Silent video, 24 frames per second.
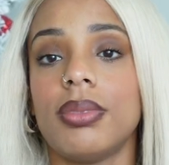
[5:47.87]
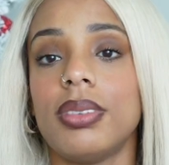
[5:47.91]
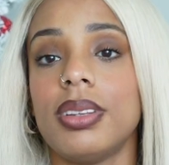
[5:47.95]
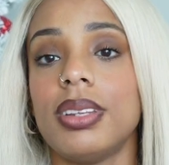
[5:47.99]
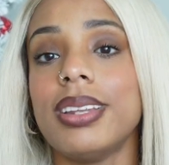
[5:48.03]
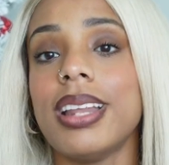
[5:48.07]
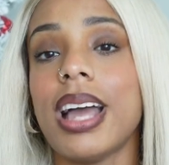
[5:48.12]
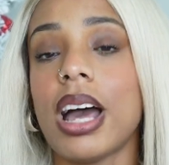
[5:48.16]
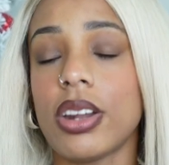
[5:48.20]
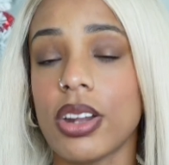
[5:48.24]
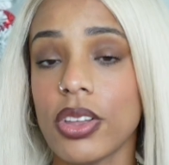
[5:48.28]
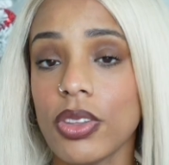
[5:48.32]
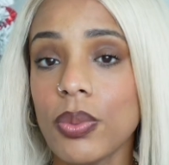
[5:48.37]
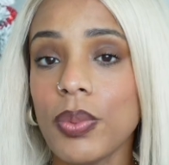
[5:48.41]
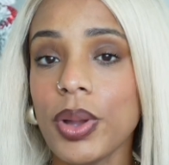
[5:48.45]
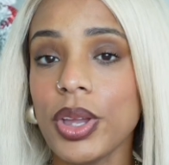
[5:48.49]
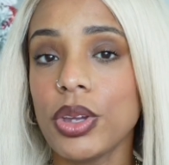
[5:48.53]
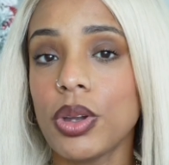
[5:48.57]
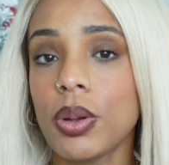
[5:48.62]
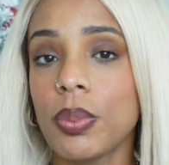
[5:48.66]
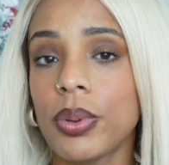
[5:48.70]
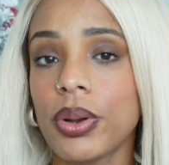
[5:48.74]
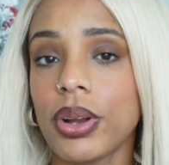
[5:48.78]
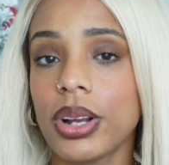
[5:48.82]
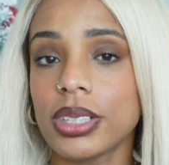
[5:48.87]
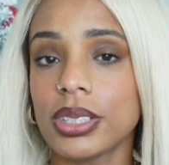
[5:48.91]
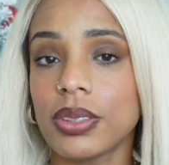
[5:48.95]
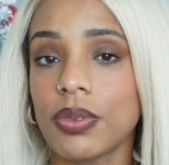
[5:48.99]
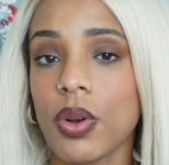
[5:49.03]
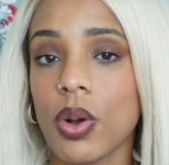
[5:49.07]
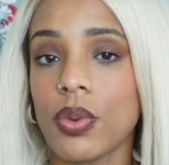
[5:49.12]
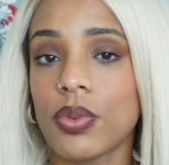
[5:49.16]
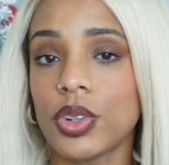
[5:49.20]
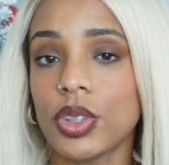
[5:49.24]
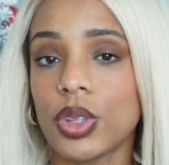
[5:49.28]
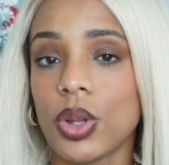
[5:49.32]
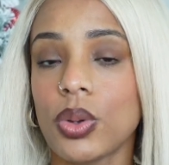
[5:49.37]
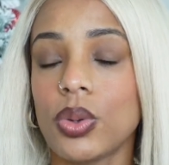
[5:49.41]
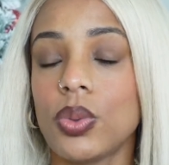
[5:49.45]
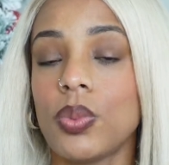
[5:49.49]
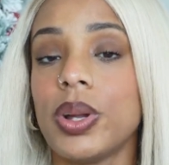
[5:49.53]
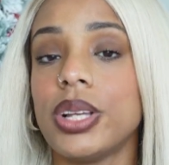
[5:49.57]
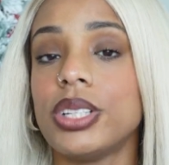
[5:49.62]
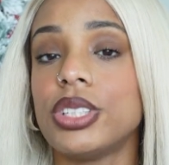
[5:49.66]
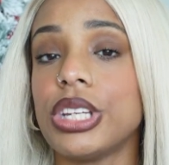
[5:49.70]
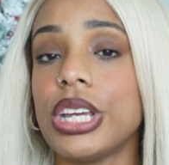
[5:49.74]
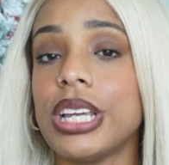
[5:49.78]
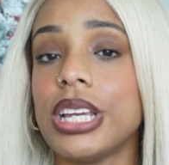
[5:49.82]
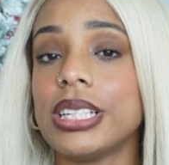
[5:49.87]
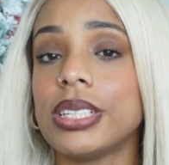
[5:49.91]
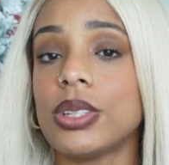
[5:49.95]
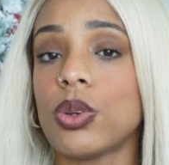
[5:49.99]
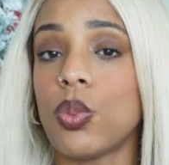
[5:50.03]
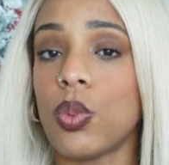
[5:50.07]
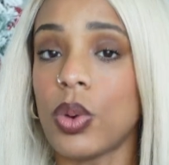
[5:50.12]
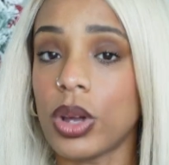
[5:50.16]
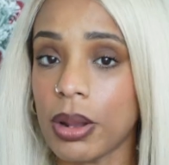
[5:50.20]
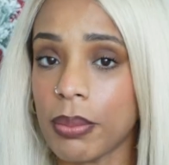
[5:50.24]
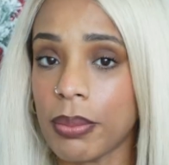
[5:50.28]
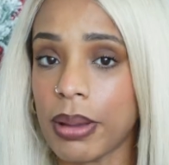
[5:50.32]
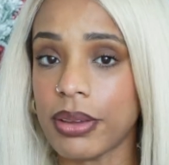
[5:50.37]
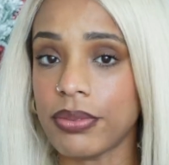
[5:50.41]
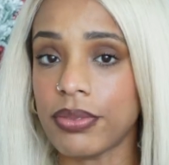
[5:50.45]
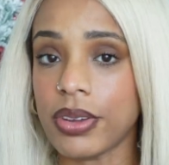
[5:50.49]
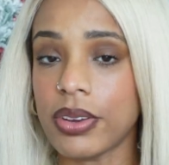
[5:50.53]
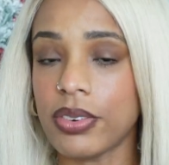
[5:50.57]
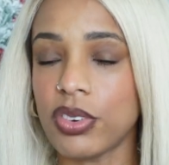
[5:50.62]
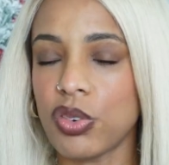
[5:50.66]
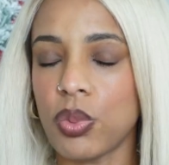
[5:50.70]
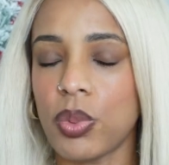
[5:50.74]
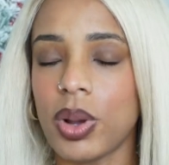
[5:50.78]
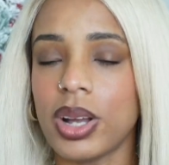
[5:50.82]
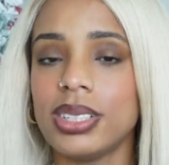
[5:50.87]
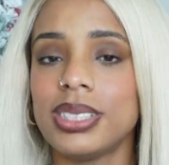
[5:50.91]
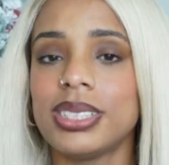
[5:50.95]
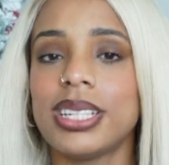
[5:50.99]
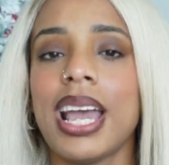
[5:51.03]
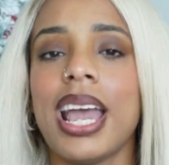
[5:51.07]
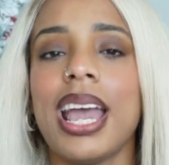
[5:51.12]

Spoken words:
now another way you could progressive overload, which is one of my favorite ones,